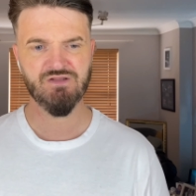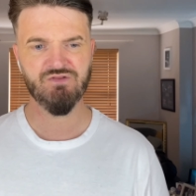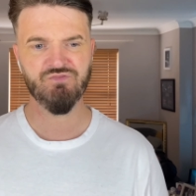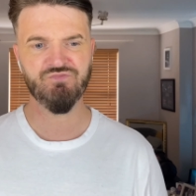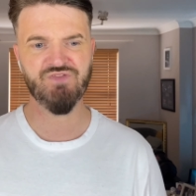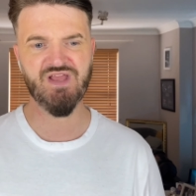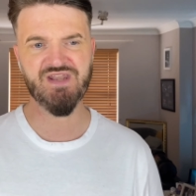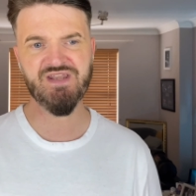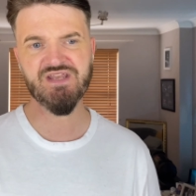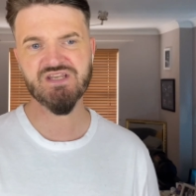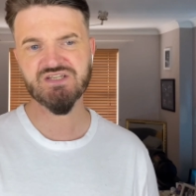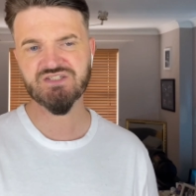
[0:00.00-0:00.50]

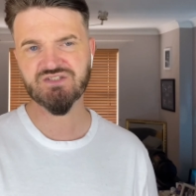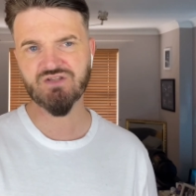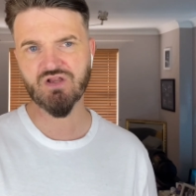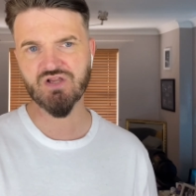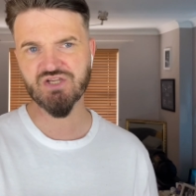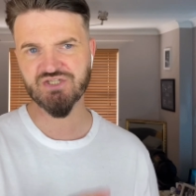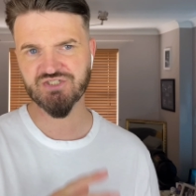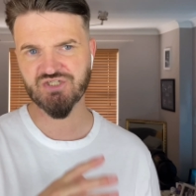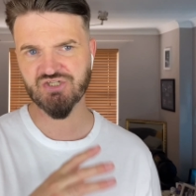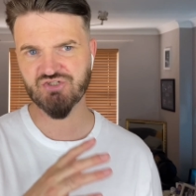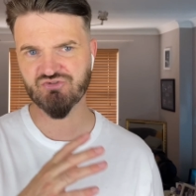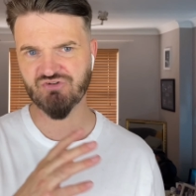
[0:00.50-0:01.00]
then it
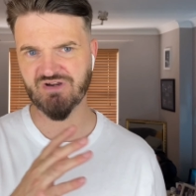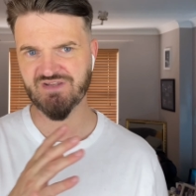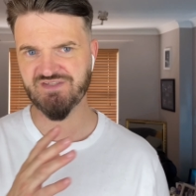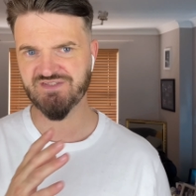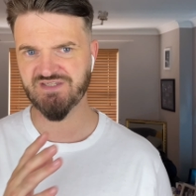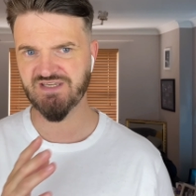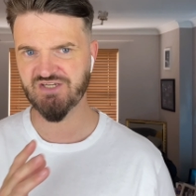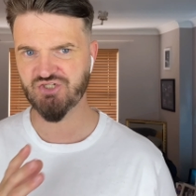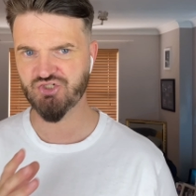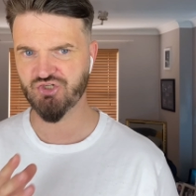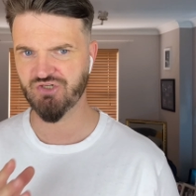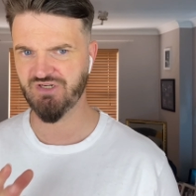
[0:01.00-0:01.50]
starts to
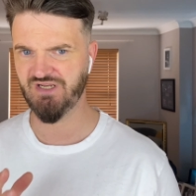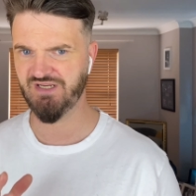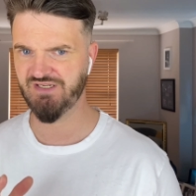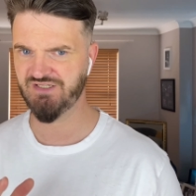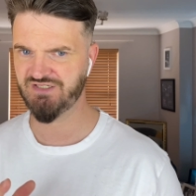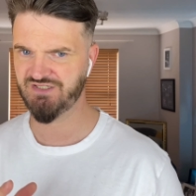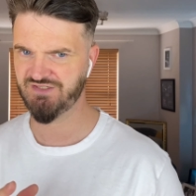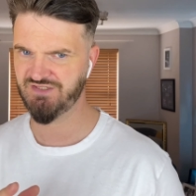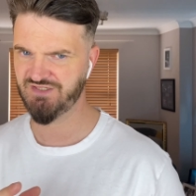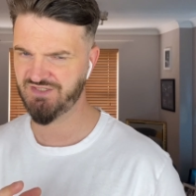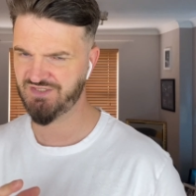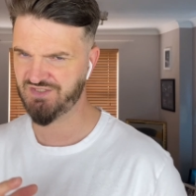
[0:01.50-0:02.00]
transition
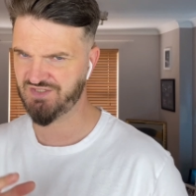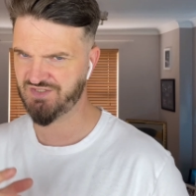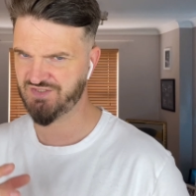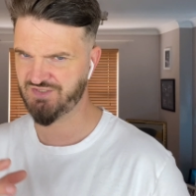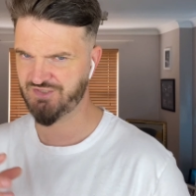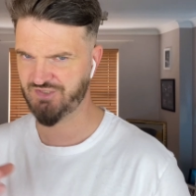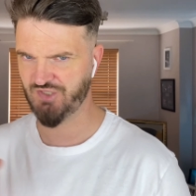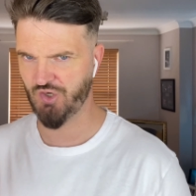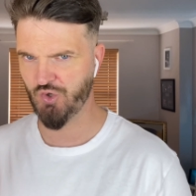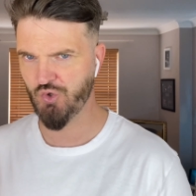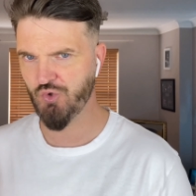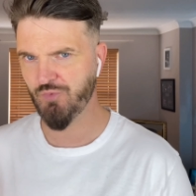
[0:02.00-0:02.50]
into this
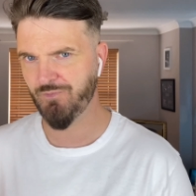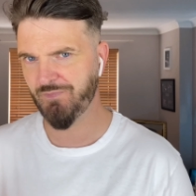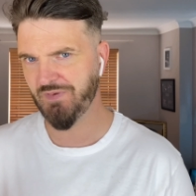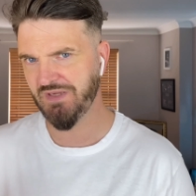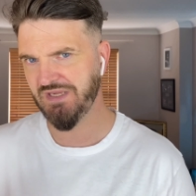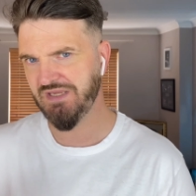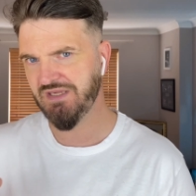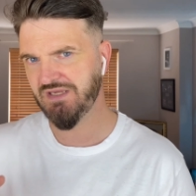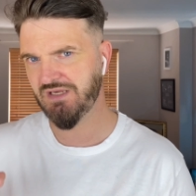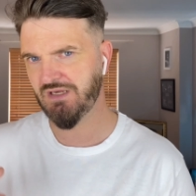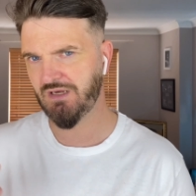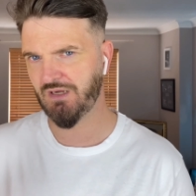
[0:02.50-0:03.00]

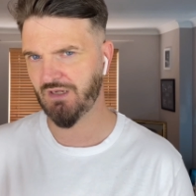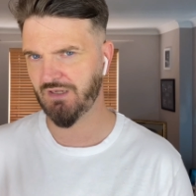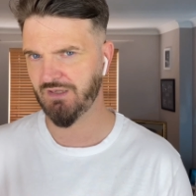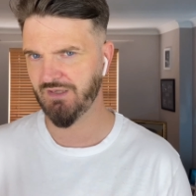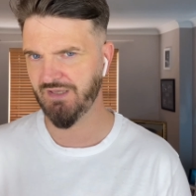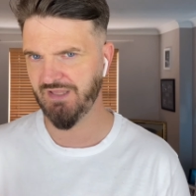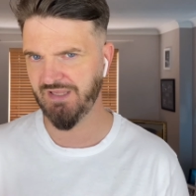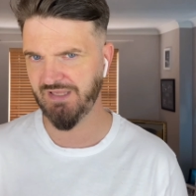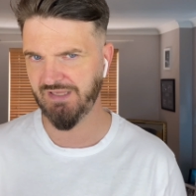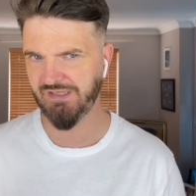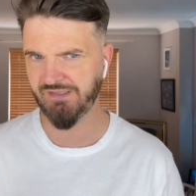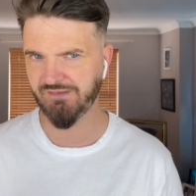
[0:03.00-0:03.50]
soapy,
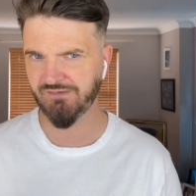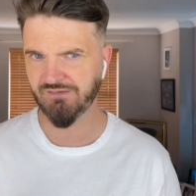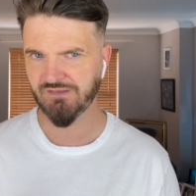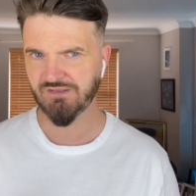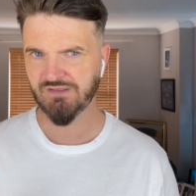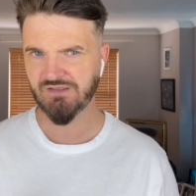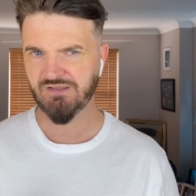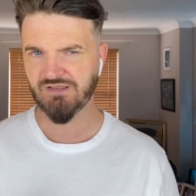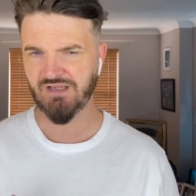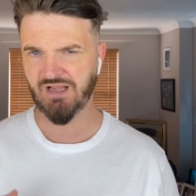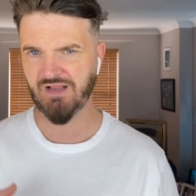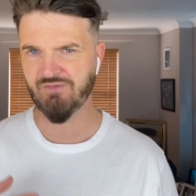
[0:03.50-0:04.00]
clean,
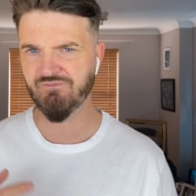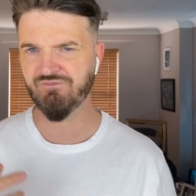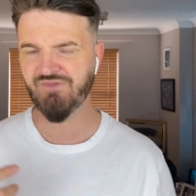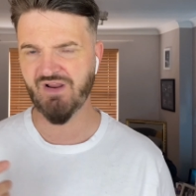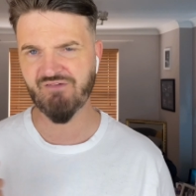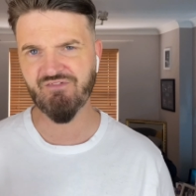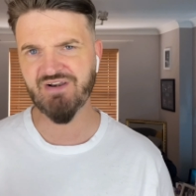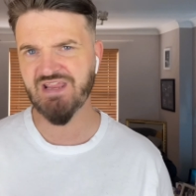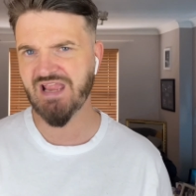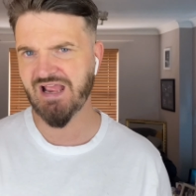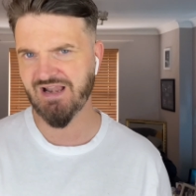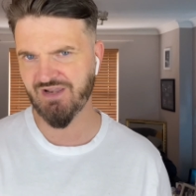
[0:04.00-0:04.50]
and
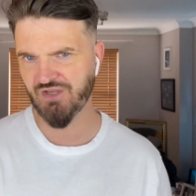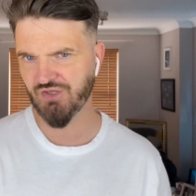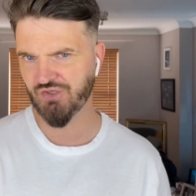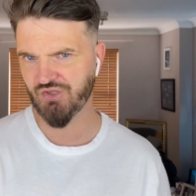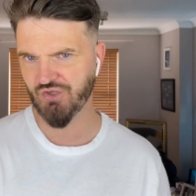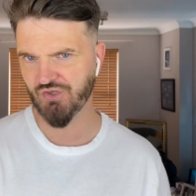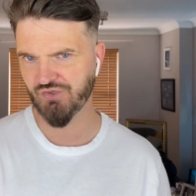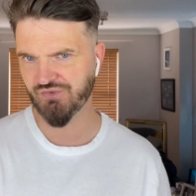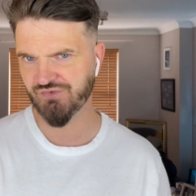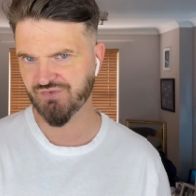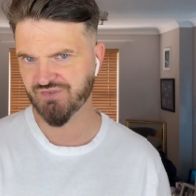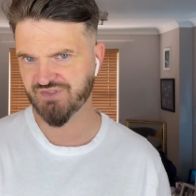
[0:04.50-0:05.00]
very
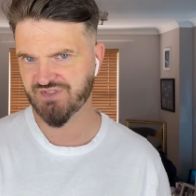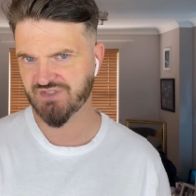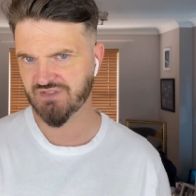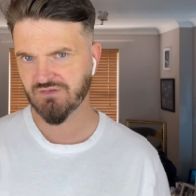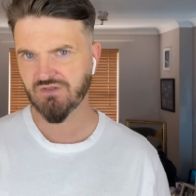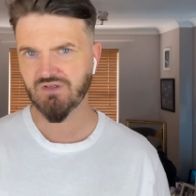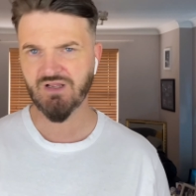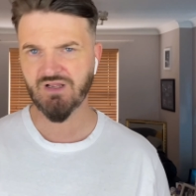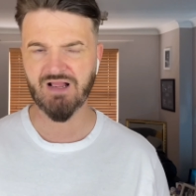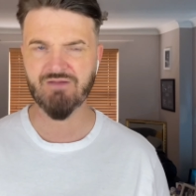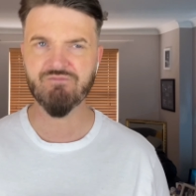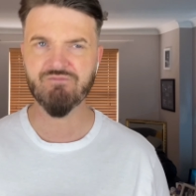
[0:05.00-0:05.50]
elegant
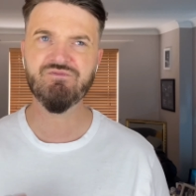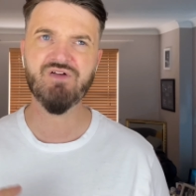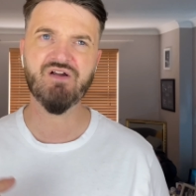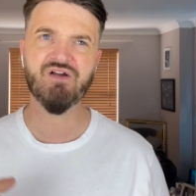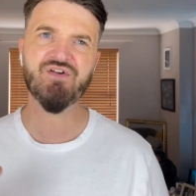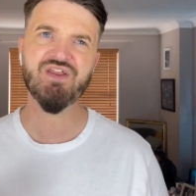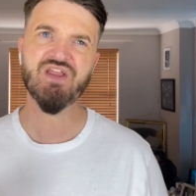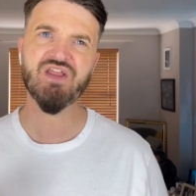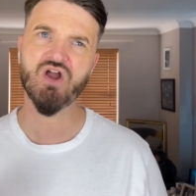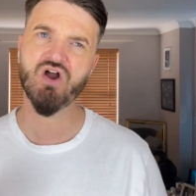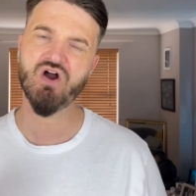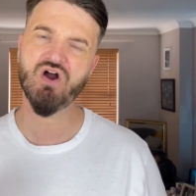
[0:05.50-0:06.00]
and
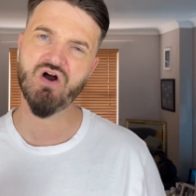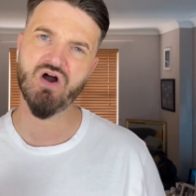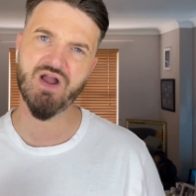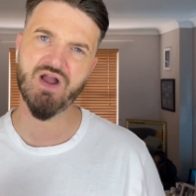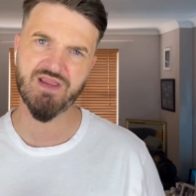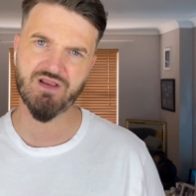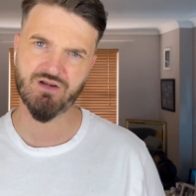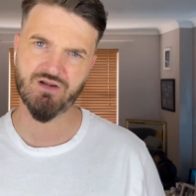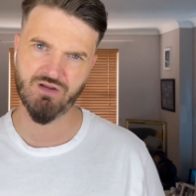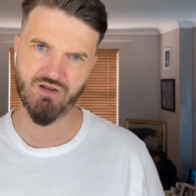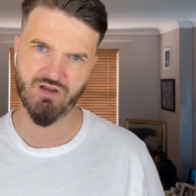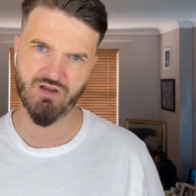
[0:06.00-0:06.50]
very high
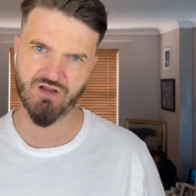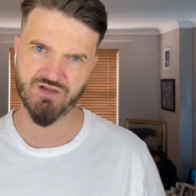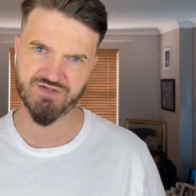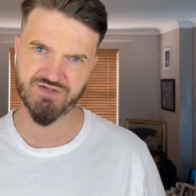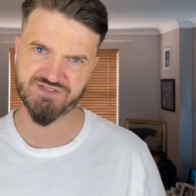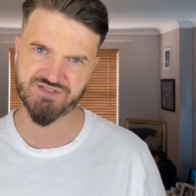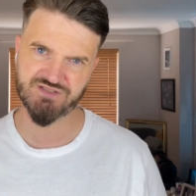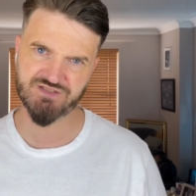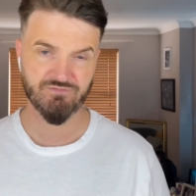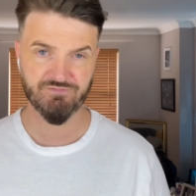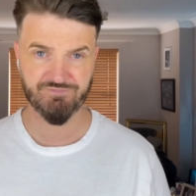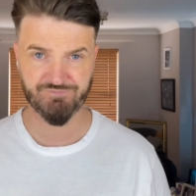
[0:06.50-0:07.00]

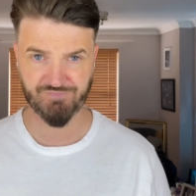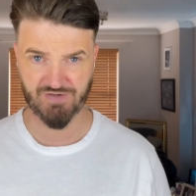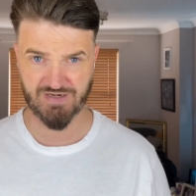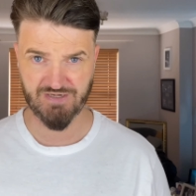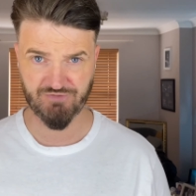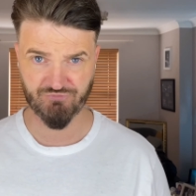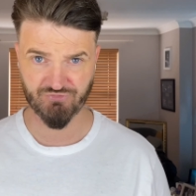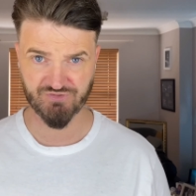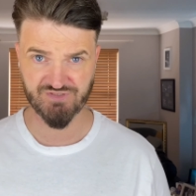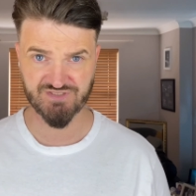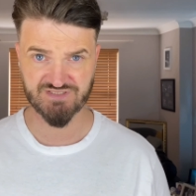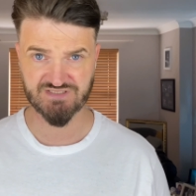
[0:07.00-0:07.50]
class
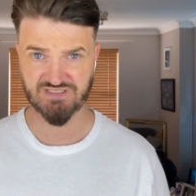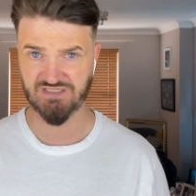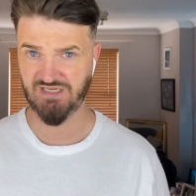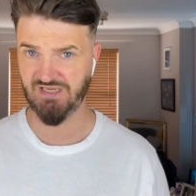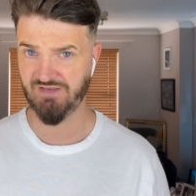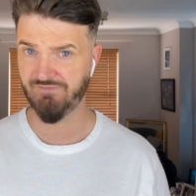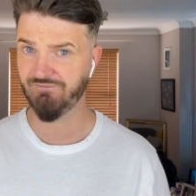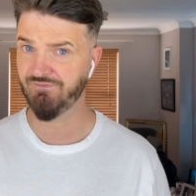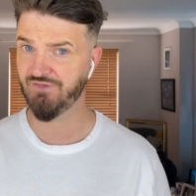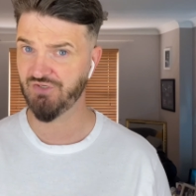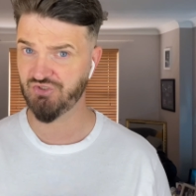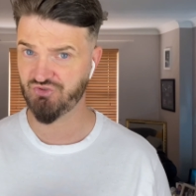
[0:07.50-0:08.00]
fragrance
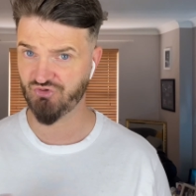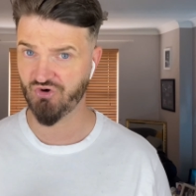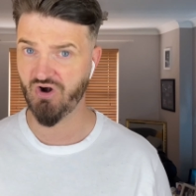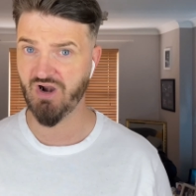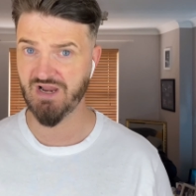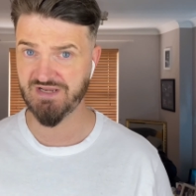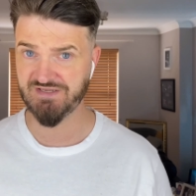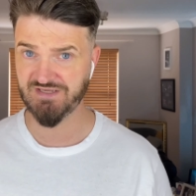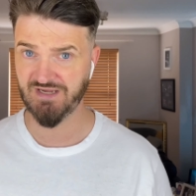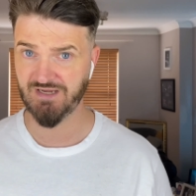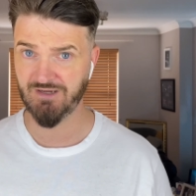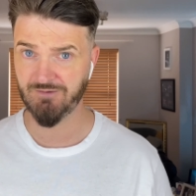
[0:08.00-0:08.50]
in the
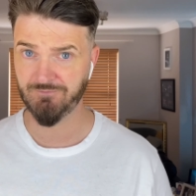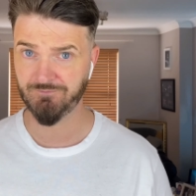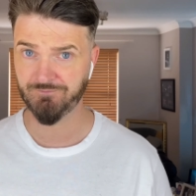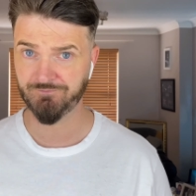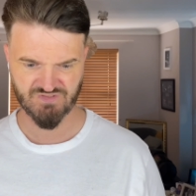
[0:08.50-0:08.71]
dry down.